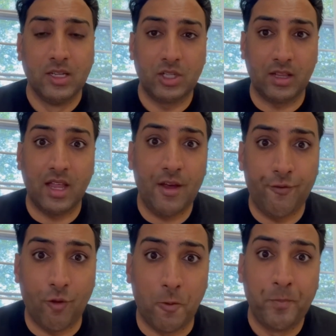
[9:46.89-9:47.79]
So
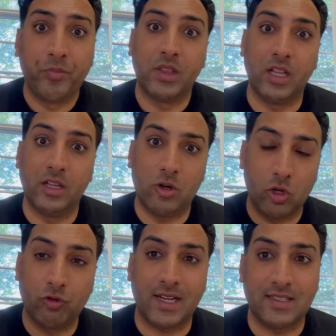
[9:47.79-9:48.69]
therefore, the
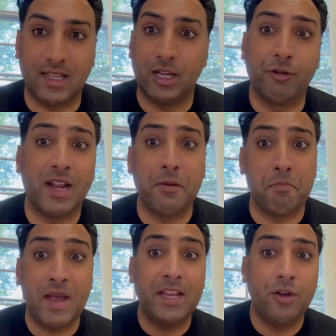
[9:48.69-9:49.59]
contracts that they create
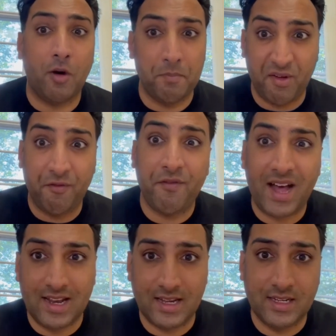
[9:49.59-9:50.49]
may not be
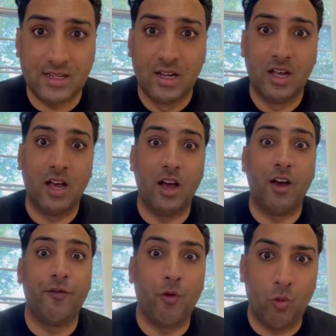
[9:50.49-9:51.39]
valid
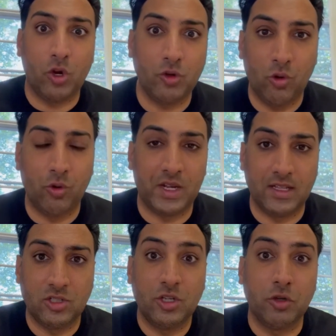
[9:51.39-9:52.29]
for what you're
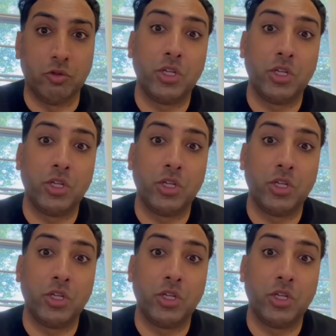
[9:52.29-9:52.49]
looking to do.